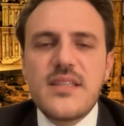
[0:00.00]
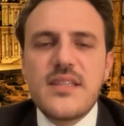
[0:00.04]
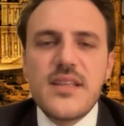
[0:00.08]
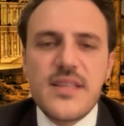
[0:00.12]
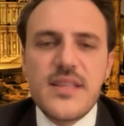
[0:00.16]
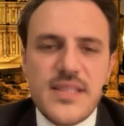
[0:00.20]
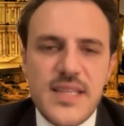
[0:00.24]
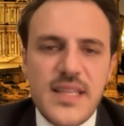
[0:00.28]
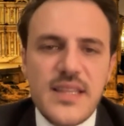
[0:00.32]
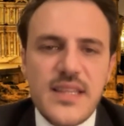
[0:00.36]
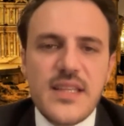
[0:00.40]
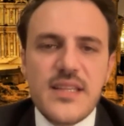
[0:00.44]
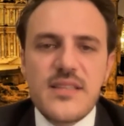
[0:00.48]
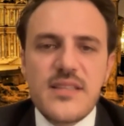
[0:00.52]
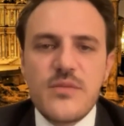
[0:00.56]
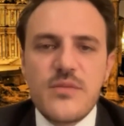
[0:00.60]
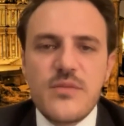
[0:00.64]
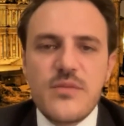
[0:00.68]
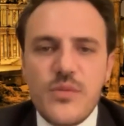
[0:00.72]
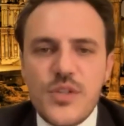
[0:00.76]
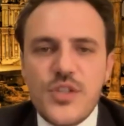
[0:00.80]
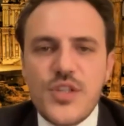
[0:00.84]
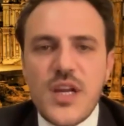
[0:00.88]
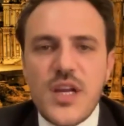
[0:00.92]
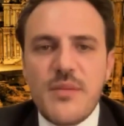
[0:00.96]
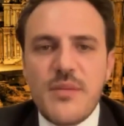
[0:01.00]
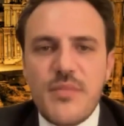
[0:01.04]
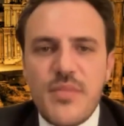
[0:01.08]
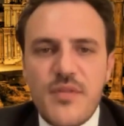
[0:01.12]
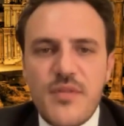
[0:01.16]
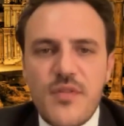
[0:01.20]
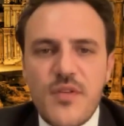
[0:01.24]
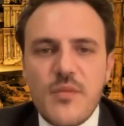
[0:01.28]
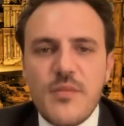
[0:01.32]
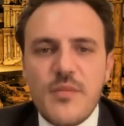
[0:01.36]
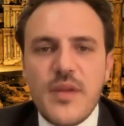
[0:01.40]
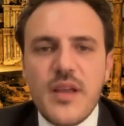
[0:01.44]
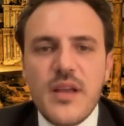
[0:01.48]
the centers which are
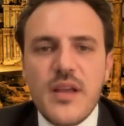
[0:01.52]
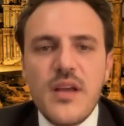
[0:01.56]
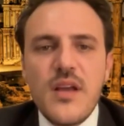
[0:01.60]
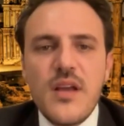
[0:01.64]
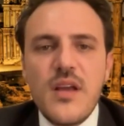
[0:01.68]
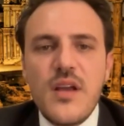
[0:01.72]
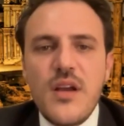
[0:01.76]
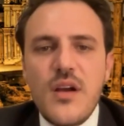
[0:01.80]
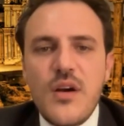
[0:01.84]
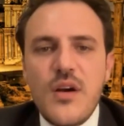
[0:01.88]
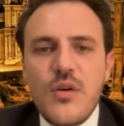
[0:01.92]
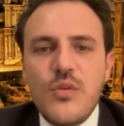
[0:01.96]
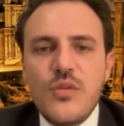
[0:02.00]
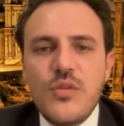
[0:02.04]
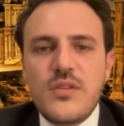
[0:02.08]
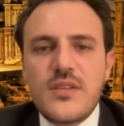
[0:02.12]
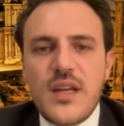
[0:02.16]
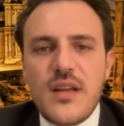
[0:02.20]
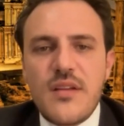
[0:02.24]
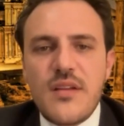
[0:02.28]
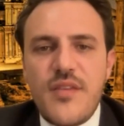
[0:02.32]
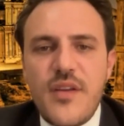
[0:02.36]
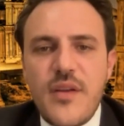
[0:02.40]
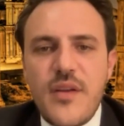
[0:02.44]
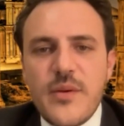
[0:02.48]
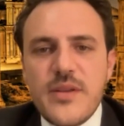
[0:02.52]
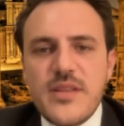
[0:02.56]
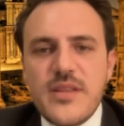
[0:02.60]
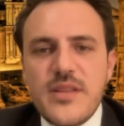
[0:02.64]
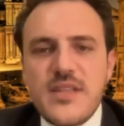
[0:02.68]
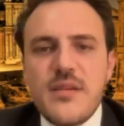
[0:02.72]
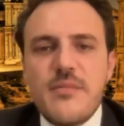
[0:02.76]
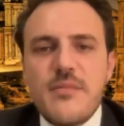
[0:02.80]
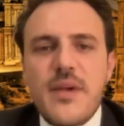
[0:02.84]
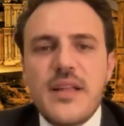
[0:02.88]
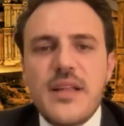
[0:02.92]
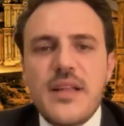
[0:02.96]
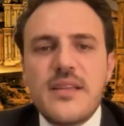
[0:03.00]
performing ultra
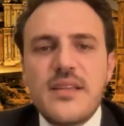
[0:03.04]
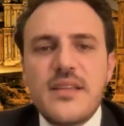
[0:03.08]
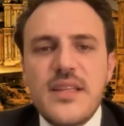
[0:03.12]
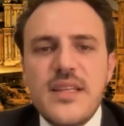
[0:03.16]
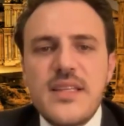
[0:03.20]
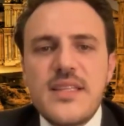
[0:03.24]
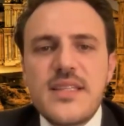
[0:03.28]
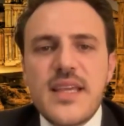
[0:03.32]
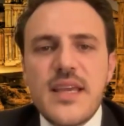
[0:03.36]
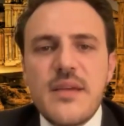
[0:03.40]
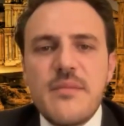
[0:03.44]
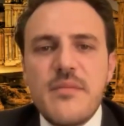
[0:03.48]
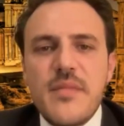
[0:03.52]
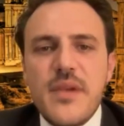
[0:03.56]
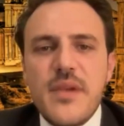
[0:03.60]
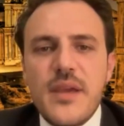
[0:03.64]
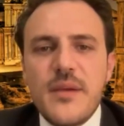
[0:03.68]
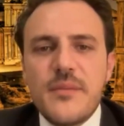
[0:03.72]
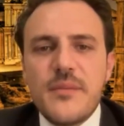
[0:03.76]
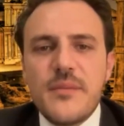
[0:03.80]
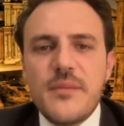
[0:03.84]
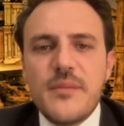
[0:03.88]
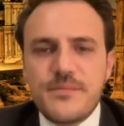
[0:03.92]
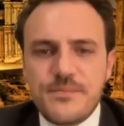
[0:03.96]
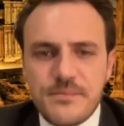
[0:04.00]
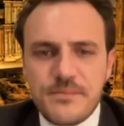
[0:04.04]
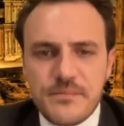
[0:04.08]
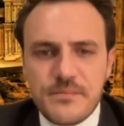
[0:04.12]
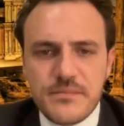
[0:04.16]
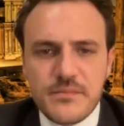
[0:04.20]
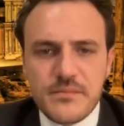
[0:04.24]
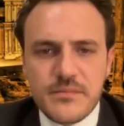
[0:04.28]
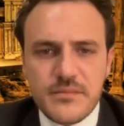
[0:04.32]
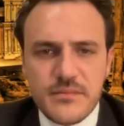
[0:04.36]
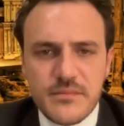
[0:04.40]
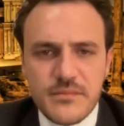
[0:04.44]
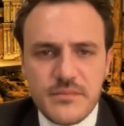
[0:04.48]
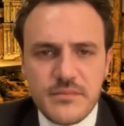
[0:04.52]
frequency but this can be
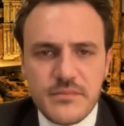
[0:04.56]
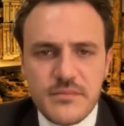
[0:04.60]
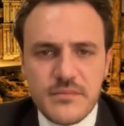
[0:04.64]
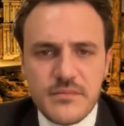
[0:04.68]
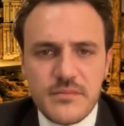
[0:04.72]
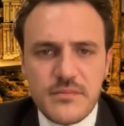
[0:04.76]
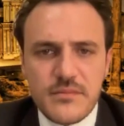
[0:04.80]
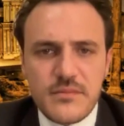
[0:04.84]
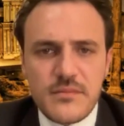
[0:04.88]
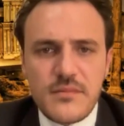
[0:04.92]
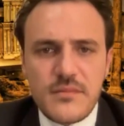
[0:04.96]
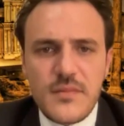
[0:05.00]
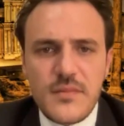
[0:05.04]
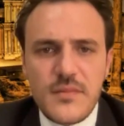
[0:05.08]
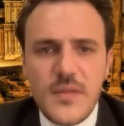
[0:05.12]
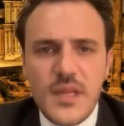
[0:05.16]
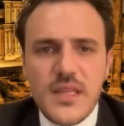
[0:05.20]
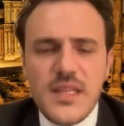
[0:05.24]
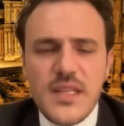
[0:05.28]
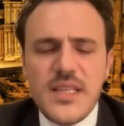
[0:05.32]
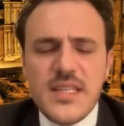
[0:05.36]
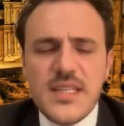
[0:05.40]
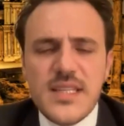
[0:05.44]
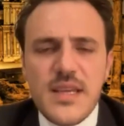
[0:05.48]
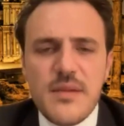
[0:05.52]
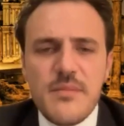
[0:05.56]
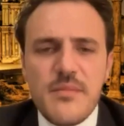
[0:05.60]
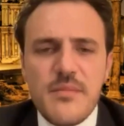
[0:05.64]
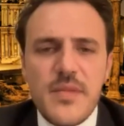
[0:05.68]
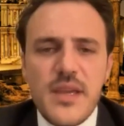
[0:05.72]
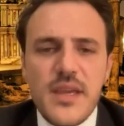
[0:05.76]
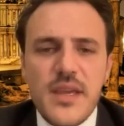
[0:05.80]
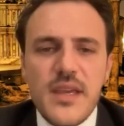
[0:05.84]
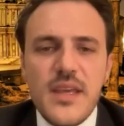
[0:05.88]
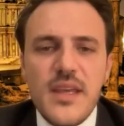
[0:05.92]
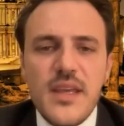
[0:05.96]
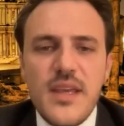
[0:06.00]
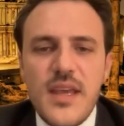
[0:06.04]
this can
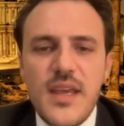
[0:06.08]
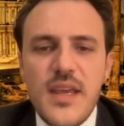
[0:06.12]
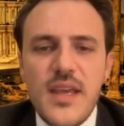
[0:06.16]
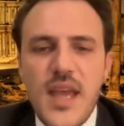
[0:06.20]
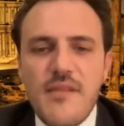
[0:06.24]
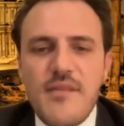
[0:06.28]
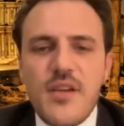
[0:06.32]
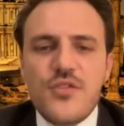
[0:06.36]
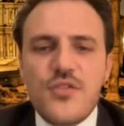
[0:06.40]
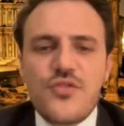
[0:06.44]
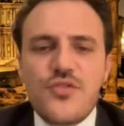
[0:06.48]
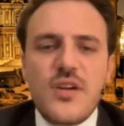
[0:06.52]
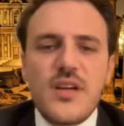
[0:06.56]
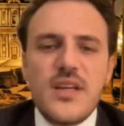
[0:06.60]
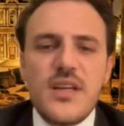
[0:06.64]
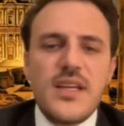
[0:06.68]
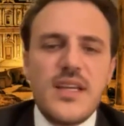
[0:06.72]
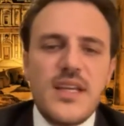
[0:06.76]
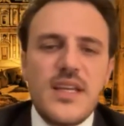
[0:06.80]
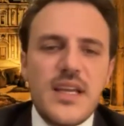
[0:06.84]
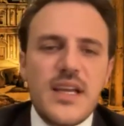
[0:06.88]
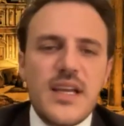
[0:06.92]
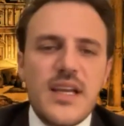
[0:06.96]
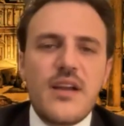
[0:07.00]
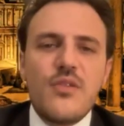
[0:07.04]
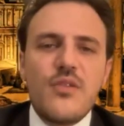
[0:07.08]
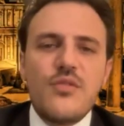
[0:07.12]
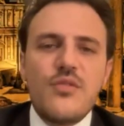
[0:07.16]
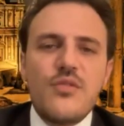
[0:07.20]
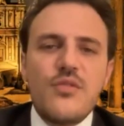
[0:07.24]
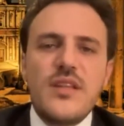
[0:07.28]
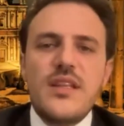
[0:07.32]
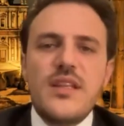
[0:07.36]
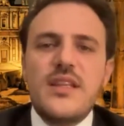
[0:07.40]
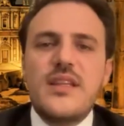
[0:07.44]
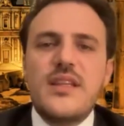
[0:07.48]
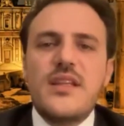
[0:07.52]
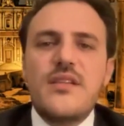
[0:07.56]
be eventually
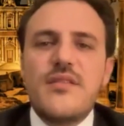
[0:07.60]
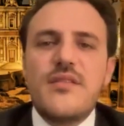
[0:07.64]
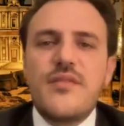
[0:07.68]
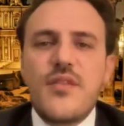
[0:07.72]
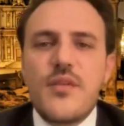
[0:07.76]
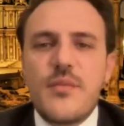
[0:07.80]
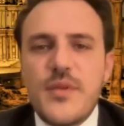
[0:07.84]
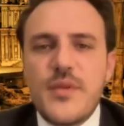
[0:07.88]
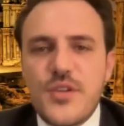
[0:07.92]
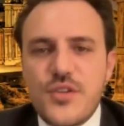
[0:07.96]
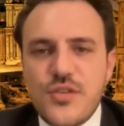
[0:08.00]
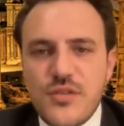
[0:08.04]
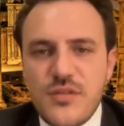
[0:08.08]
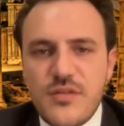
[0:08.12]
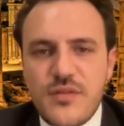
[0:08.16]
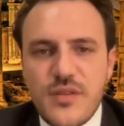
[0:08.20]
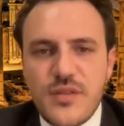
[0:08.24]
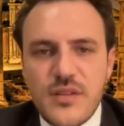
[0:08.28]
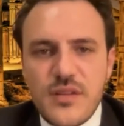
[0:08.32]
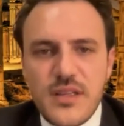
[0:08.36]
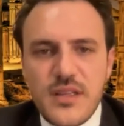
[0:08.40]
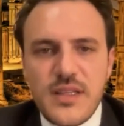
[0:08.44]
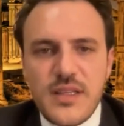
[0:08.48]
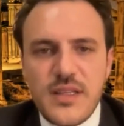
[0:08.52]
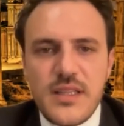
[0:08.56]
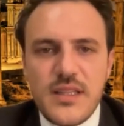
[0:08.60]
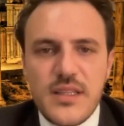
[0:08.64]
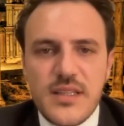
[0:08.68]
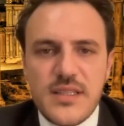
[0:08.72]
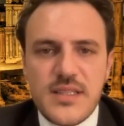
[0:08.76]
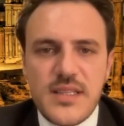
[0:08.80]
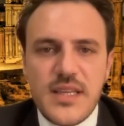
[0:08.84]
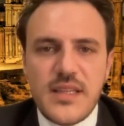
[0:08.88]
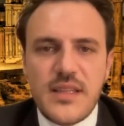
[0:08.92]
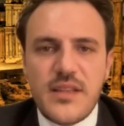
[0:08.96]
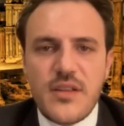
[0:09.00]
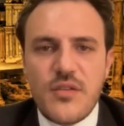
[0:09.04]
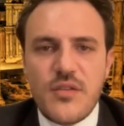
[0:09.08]
included in the information for the, in the
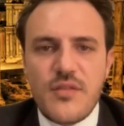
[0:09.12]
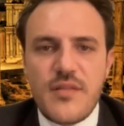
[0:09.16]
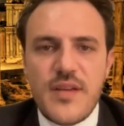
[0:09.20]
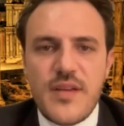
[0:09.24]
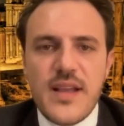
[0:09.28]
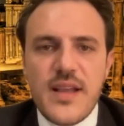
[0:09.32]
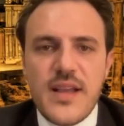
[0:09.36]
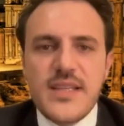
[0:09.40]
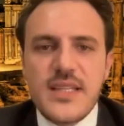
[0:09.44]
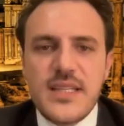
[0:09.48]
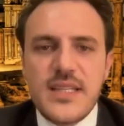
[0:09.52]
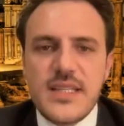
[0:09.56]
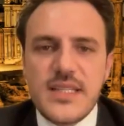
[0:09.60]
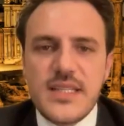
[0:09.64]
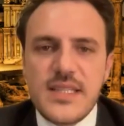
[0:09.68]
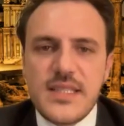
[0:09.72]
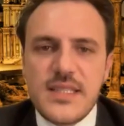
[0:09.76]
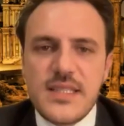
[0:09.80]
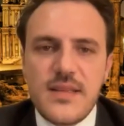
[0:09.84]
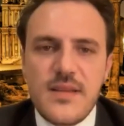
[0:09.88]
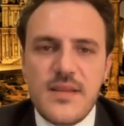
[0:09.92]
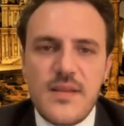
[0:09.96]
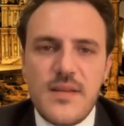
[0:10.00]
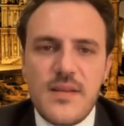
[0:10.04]
center of excellence